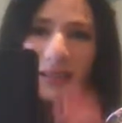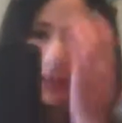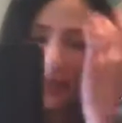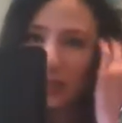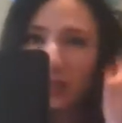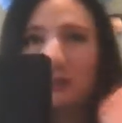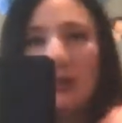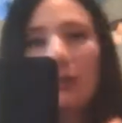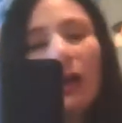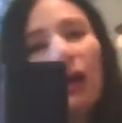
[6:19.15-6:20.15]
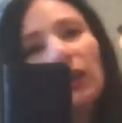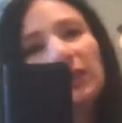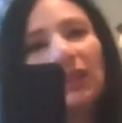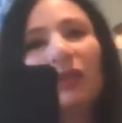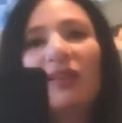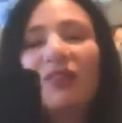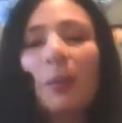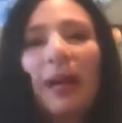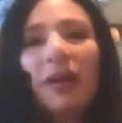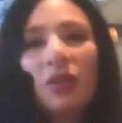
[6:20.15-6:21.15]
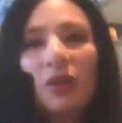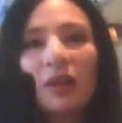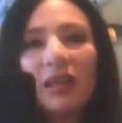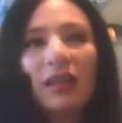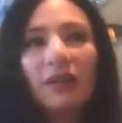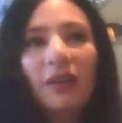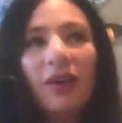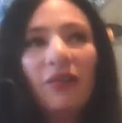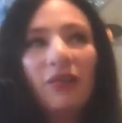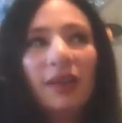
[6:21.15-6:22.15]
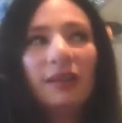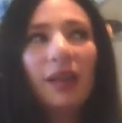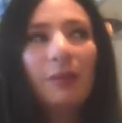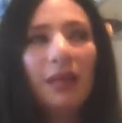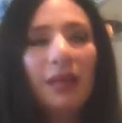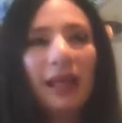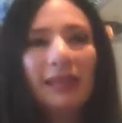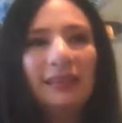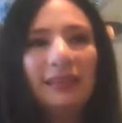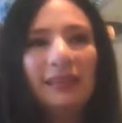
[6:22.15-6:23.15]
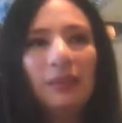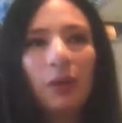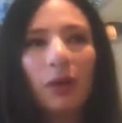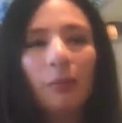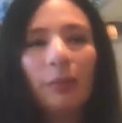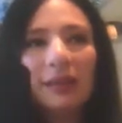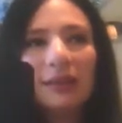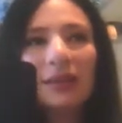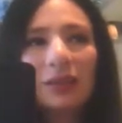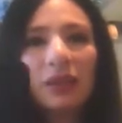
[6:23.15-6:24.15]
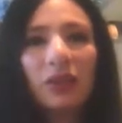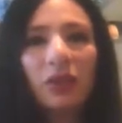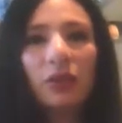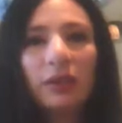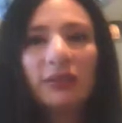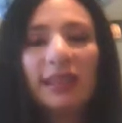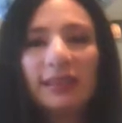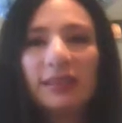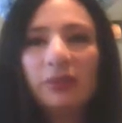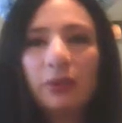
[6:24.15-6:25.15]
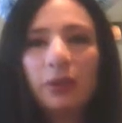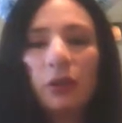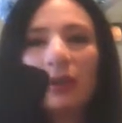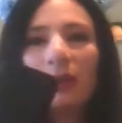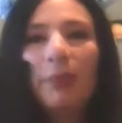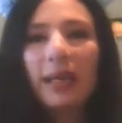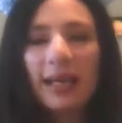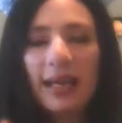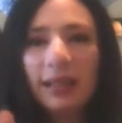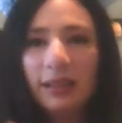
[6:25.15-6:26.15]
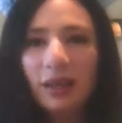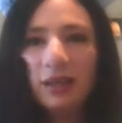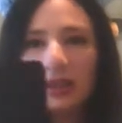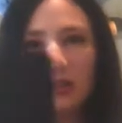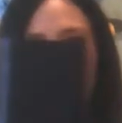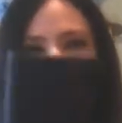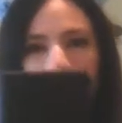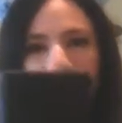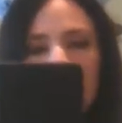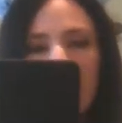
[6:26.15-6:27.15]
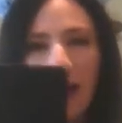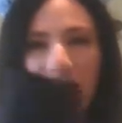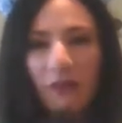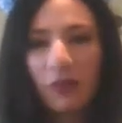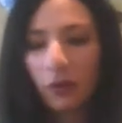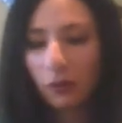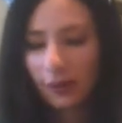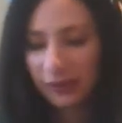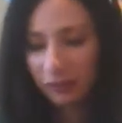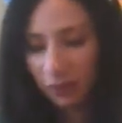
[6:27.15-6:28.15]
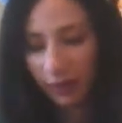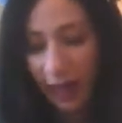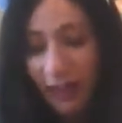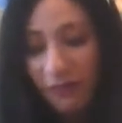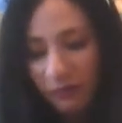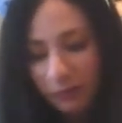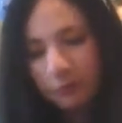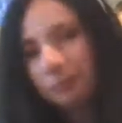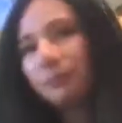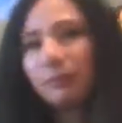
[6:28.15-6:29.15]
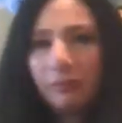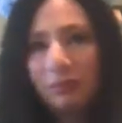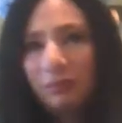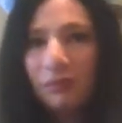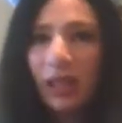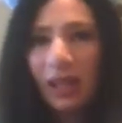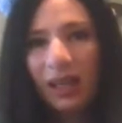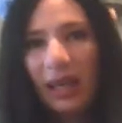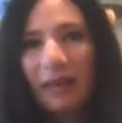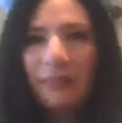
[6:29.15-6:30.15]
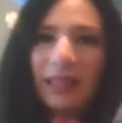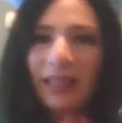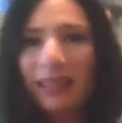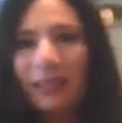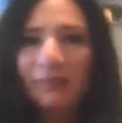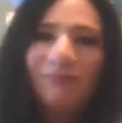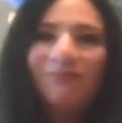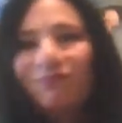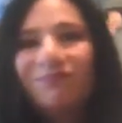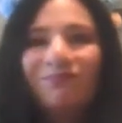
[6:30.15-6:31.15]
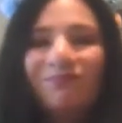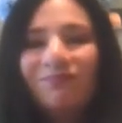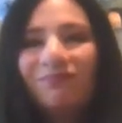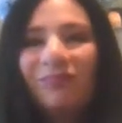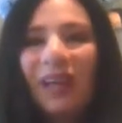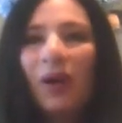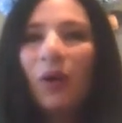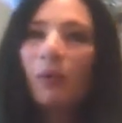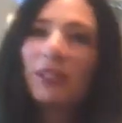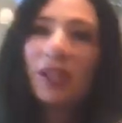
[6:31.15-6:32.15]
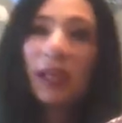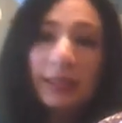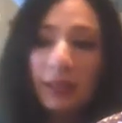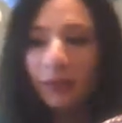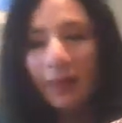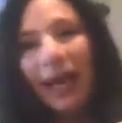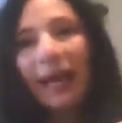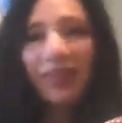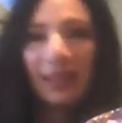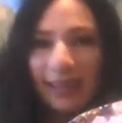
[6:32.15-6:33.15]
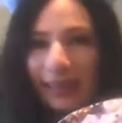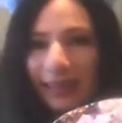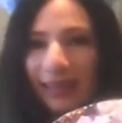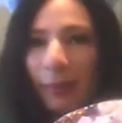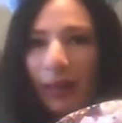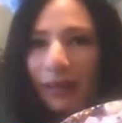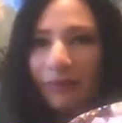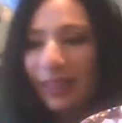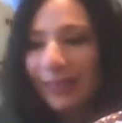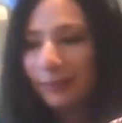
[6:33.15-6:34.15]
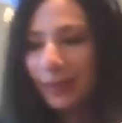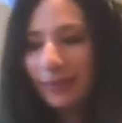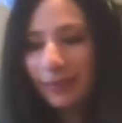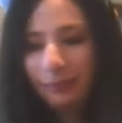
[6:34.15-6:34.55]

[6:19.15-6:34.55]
I could be wrong. So if you're paying 30 for unlimited at Disney World, but it's literally you can only use it at Disney World, or you can pay $80 for this and have it for the rest of your life. I mean, what you gonna do? I think this is the better investment.